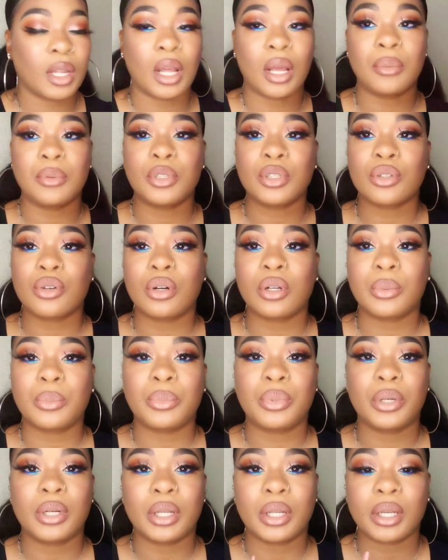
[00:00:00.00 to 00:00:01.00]
I'm just gonna
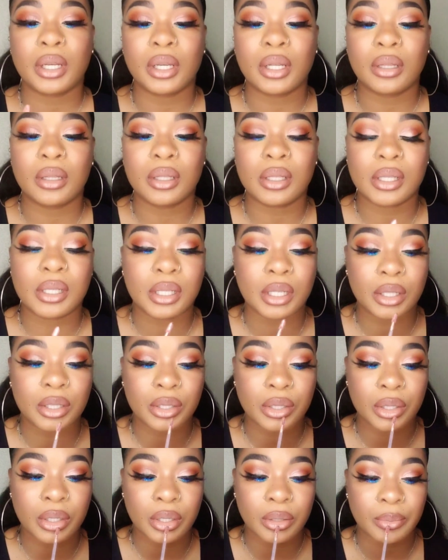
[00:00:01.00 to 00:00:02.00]
put it in the
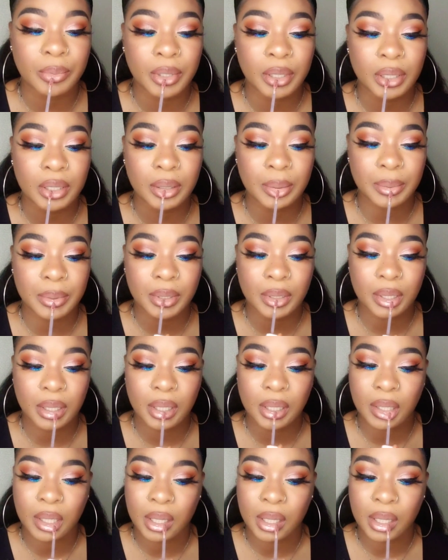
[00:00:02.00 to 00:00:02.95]
center of my lips,